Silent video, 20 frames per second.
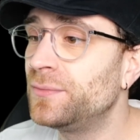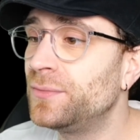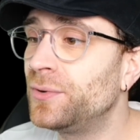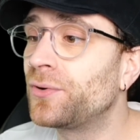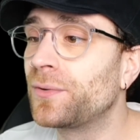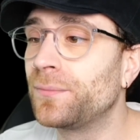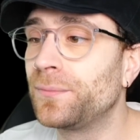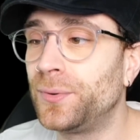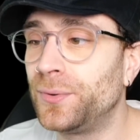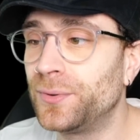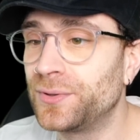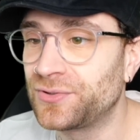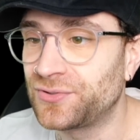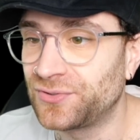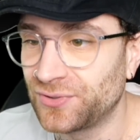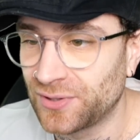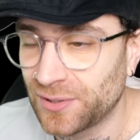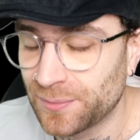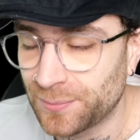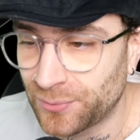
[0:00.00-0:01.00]
more importance
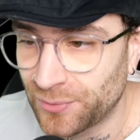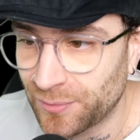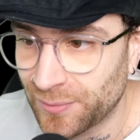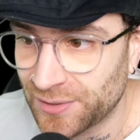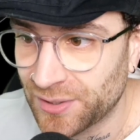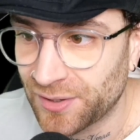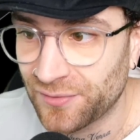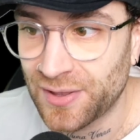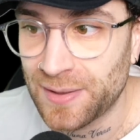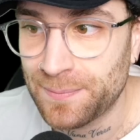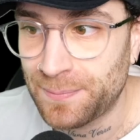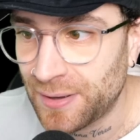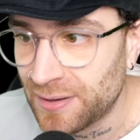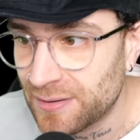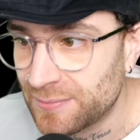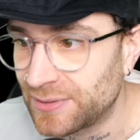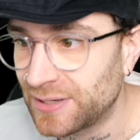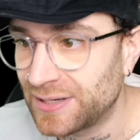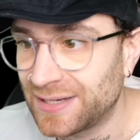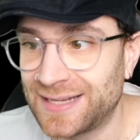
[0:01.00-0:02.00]
to the appointment of a
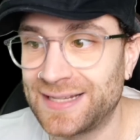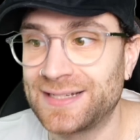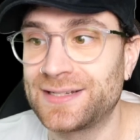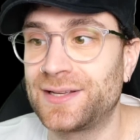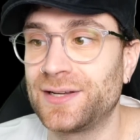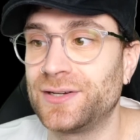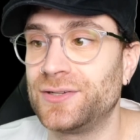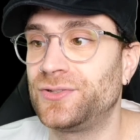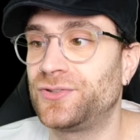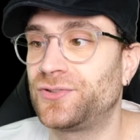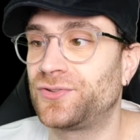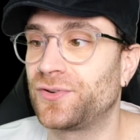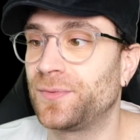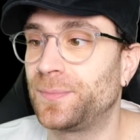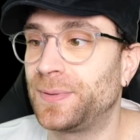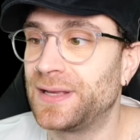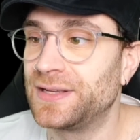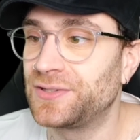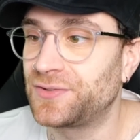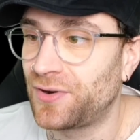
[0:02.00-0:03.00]
permanent head coach to
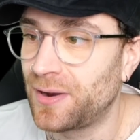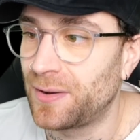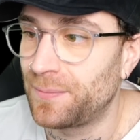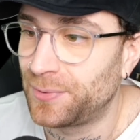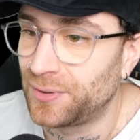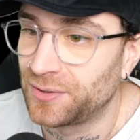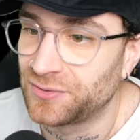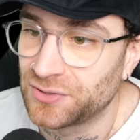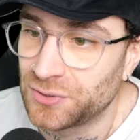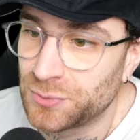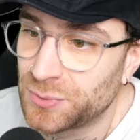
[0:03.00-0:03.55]
replace Graham Potter,